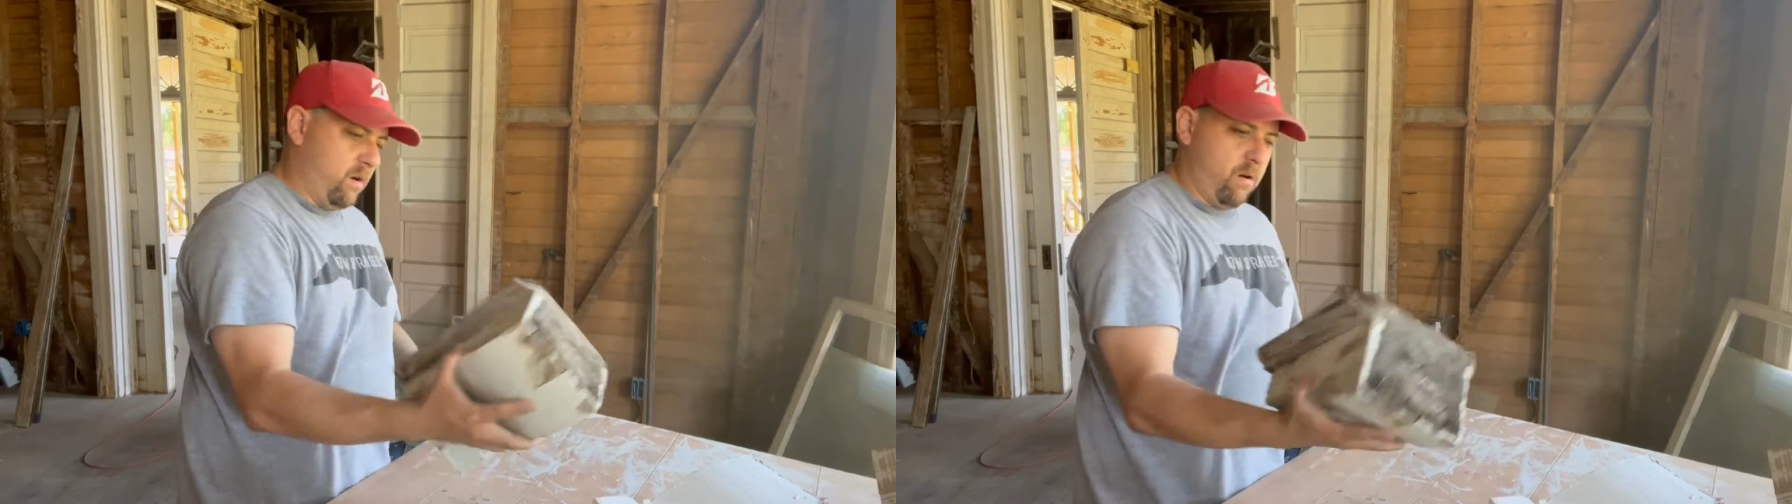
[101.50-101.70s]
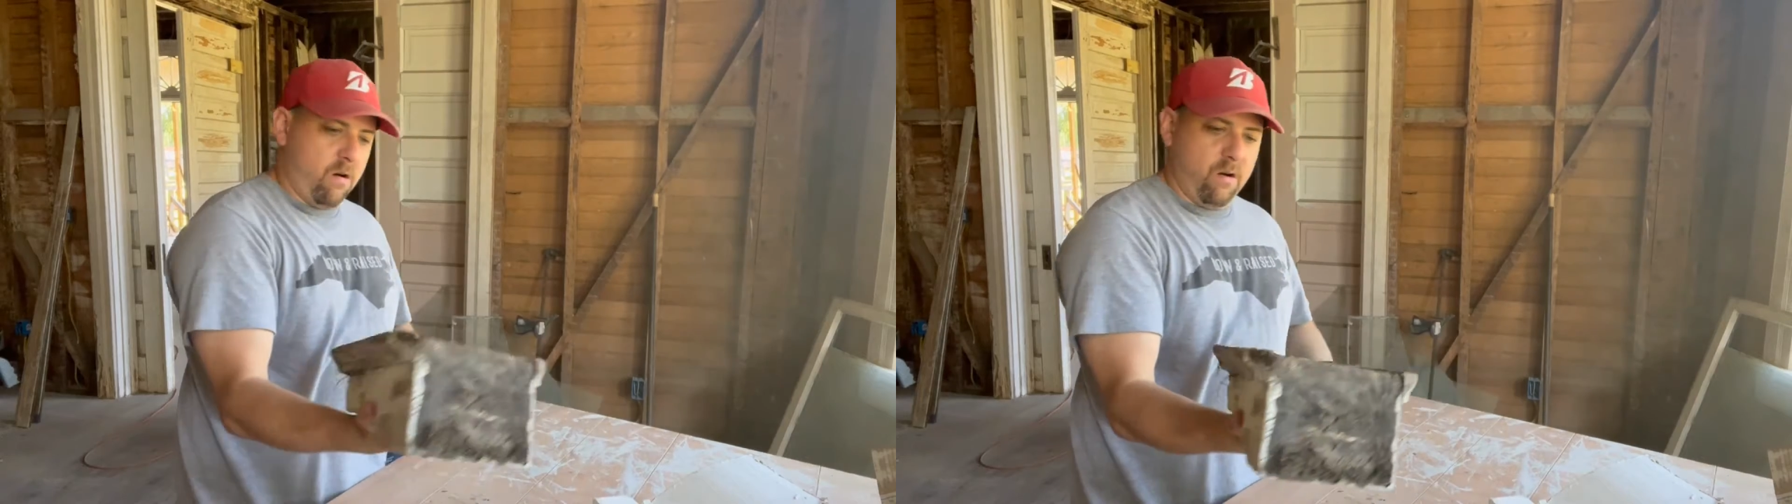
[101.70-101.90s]

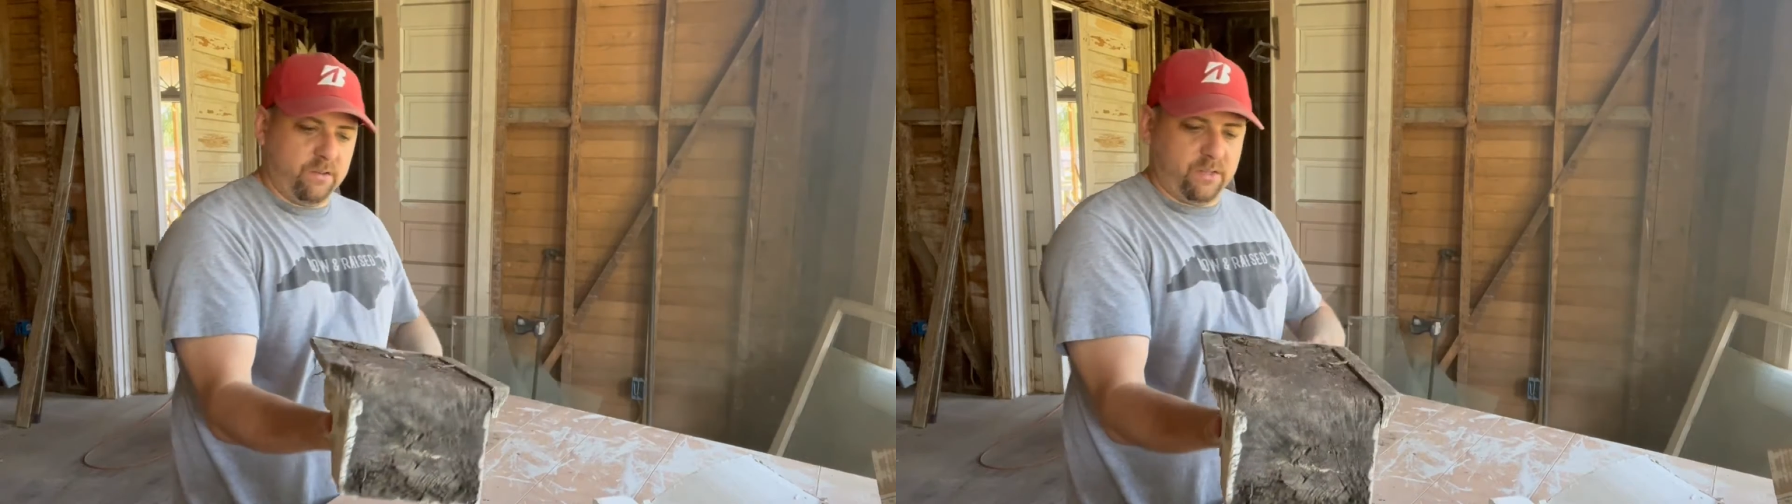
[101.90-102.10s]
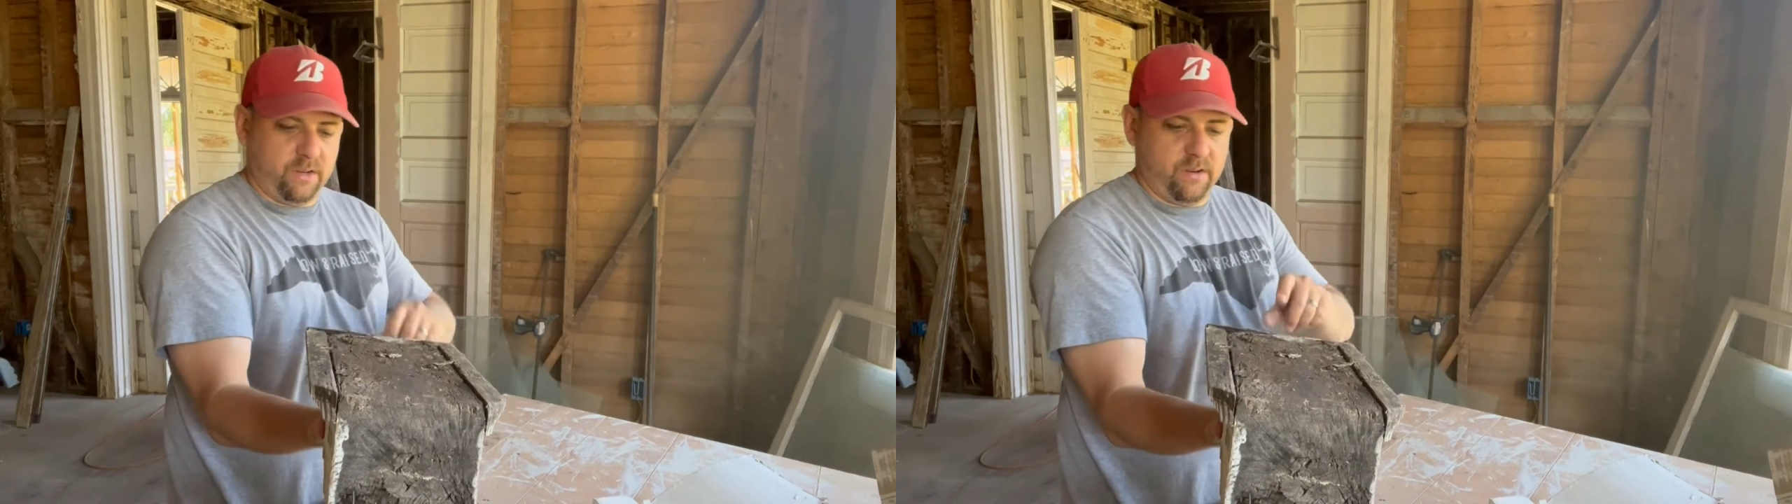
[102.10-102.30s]

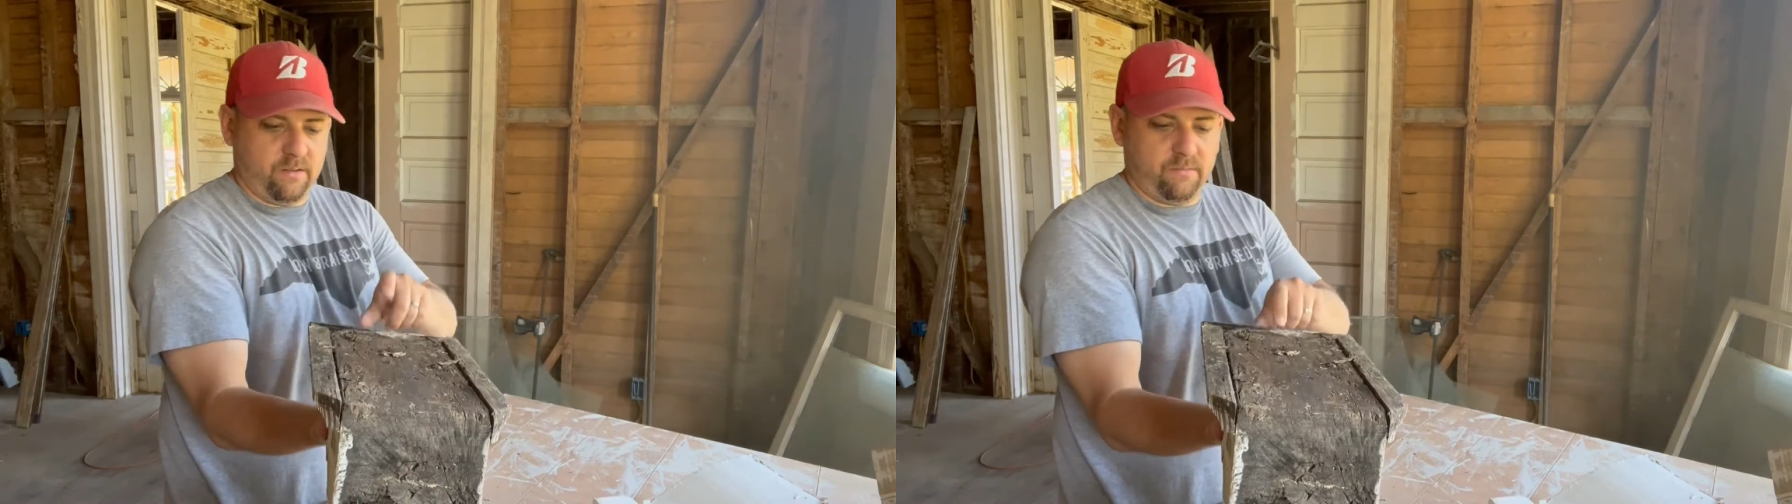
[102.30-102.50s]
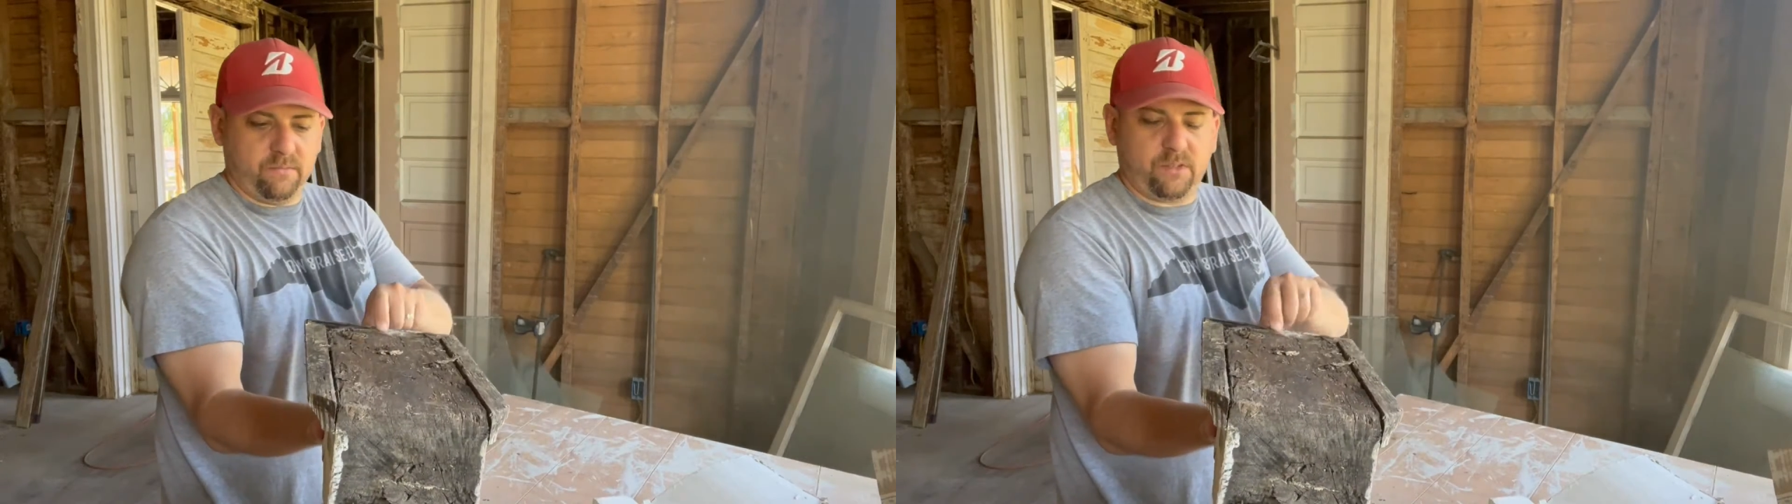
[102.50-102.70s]
aren't
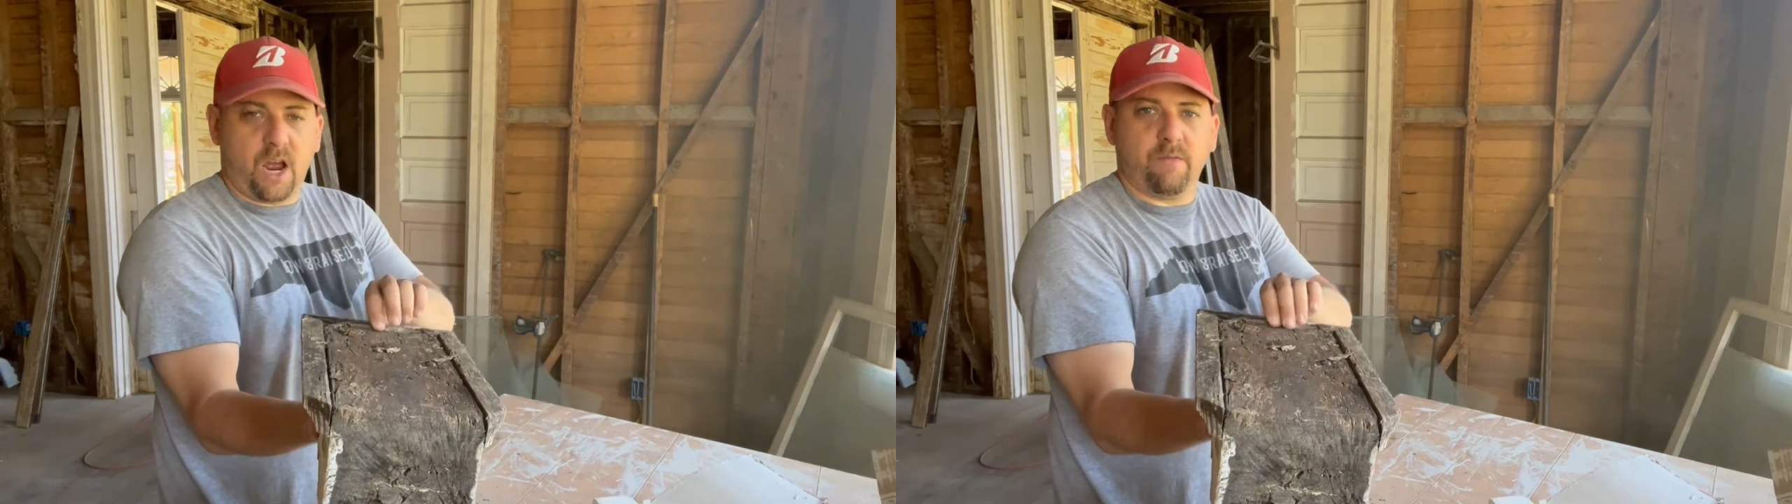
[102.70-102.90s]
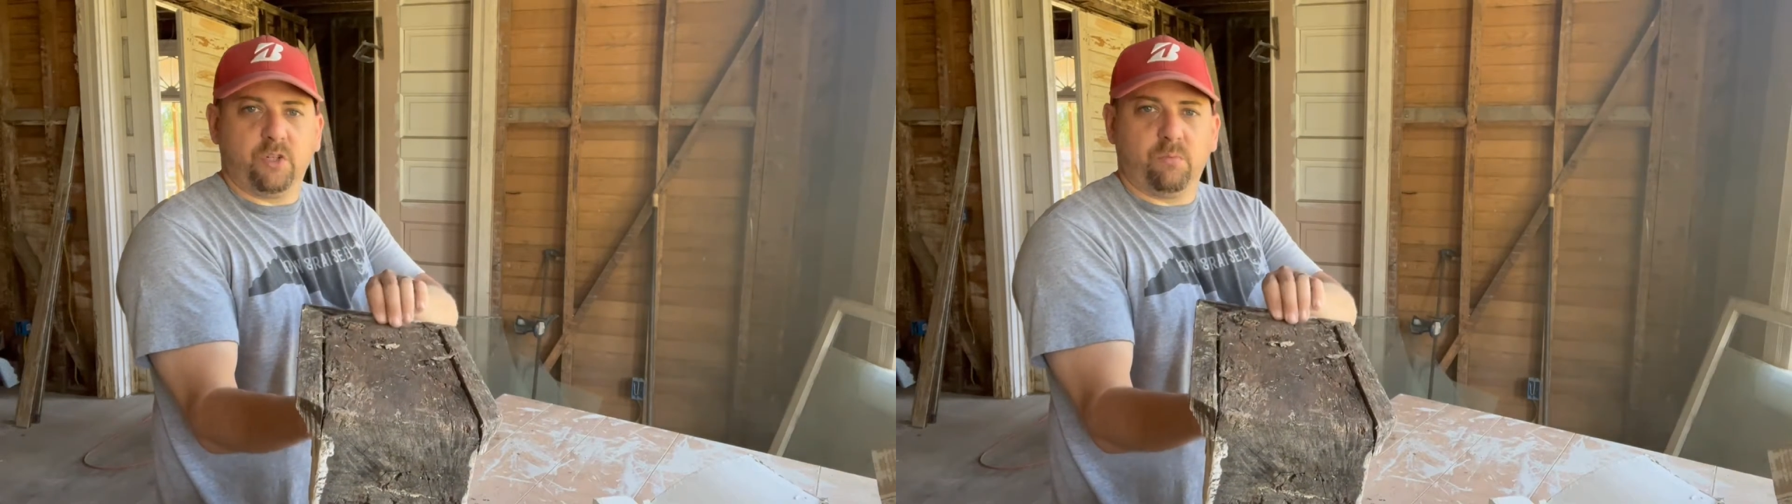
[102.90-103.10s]

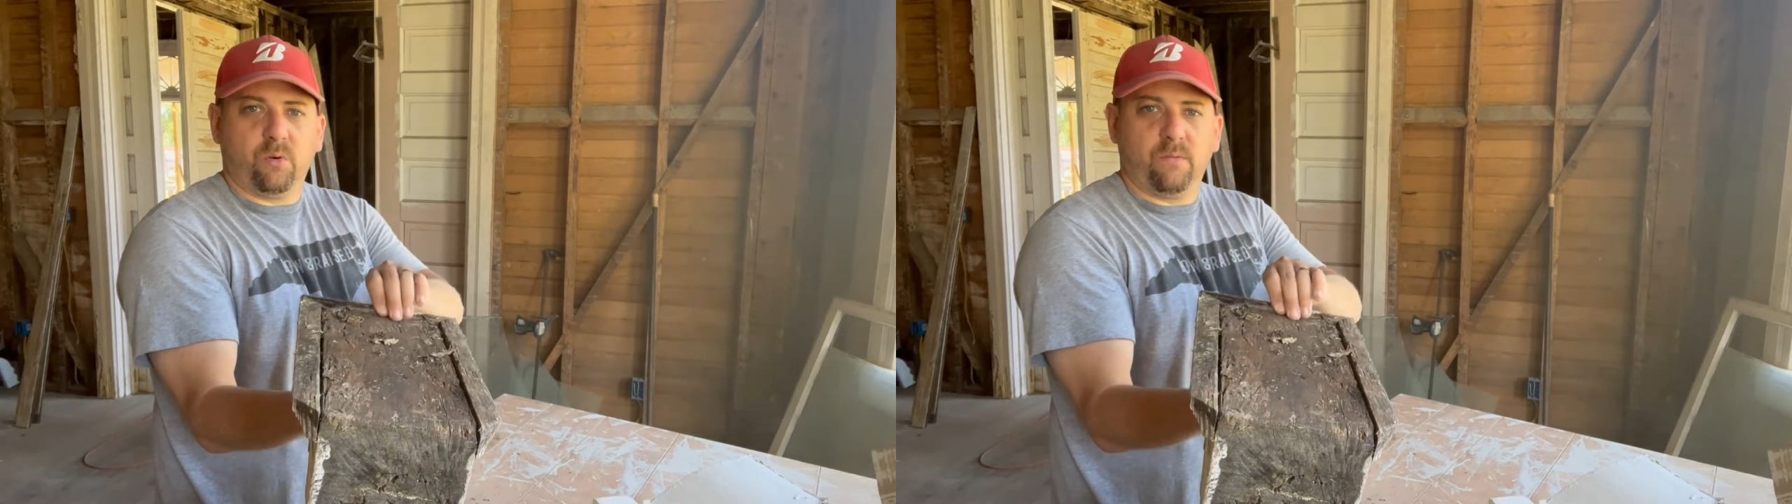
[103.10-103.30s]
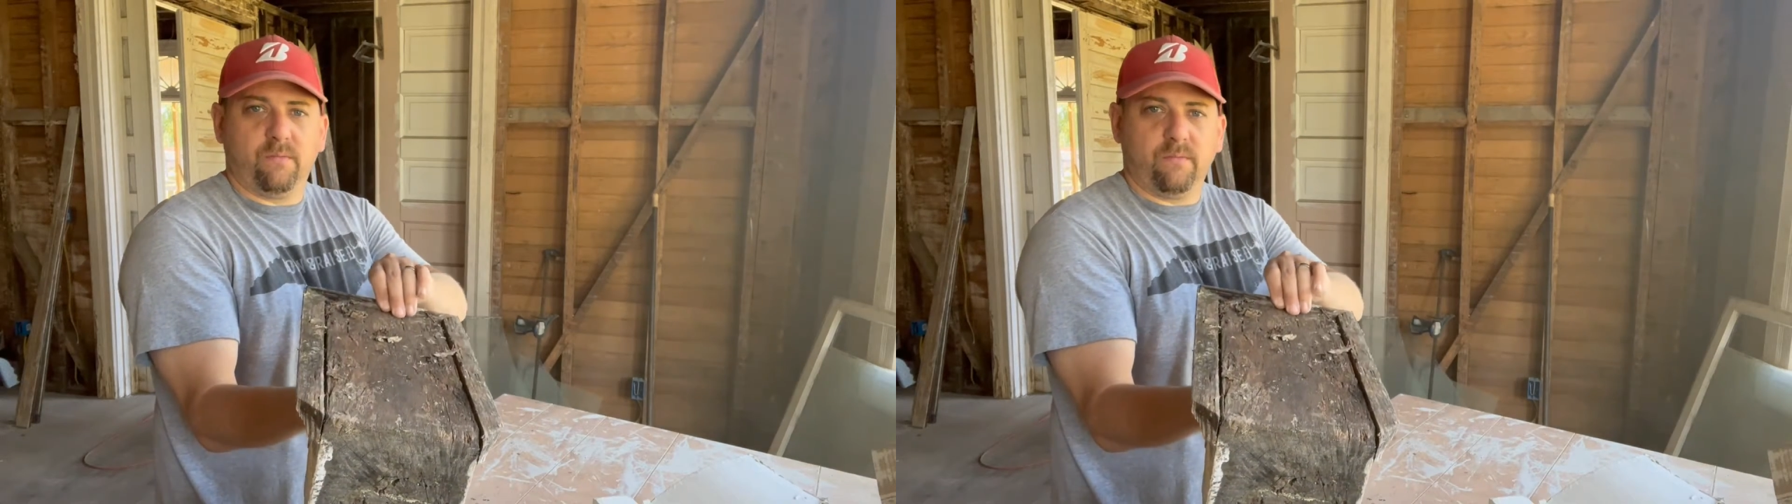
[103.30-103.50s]
salvageable